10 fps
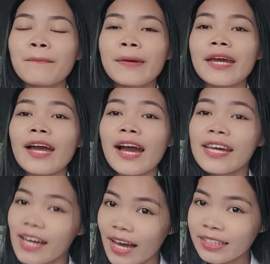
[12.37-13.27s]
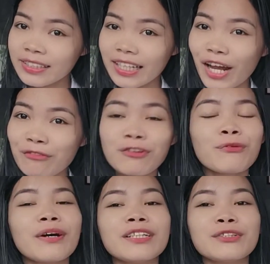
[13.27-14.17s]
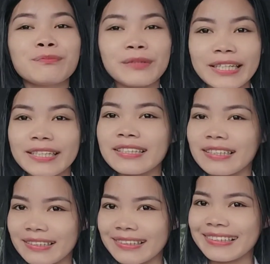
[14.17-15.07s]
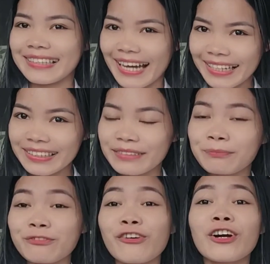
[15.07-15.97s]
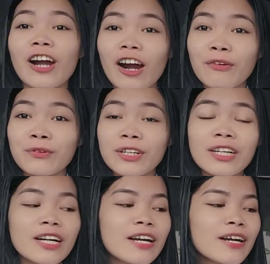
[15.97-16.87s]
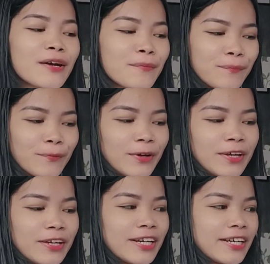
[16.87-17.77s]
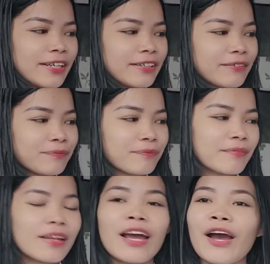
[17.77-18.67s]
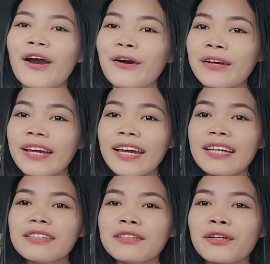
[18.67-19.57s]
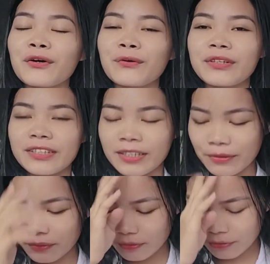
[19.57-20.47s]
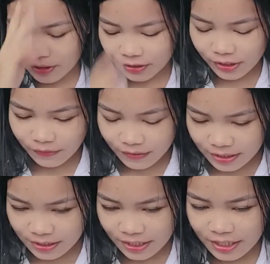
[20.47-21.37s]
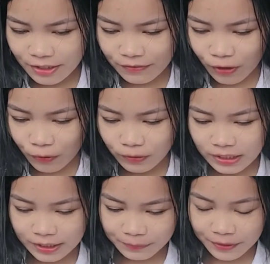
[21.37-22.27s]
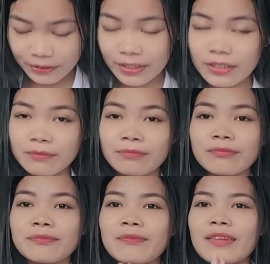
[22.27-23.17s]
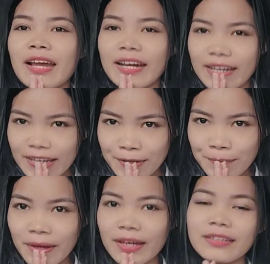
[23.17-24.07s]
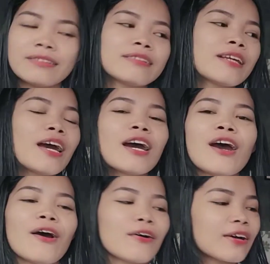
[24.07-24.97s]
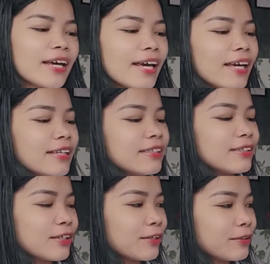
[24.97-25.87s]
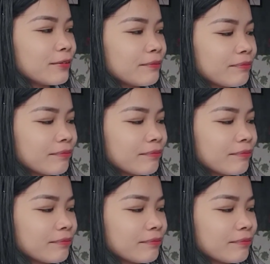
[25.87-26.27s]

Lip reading: may I ask everyone to please stand for our prayer. Okay, so in the name of the Father, of the Son, and of the Holy Spirit, Amen. Okay, so